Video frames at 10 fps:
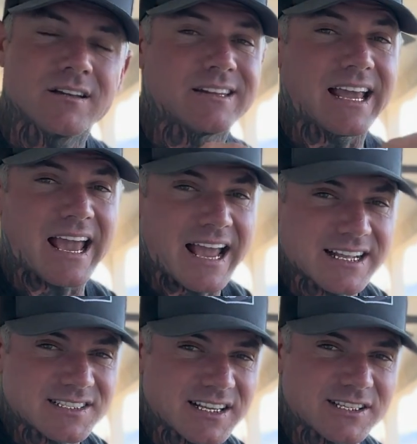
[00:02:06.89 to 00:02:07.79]
the
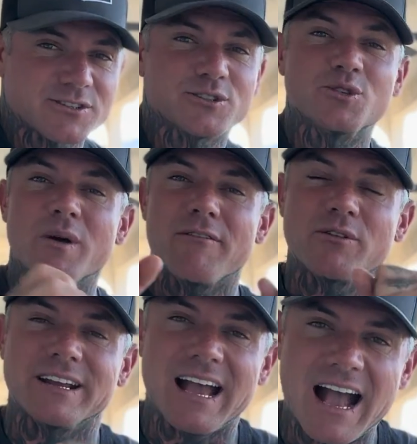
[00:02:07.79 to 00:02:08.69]
ancestor to
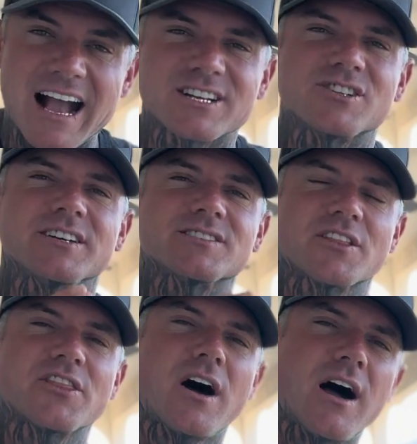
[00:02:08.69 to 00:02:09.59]
every action is a
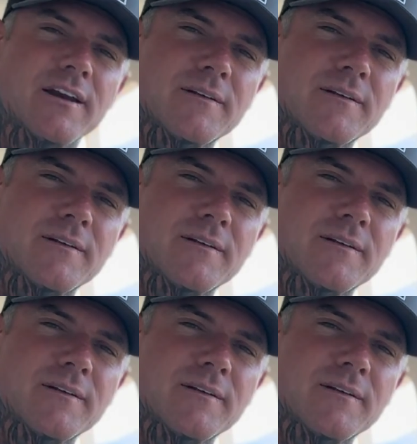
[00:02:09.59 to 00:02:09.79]
thought.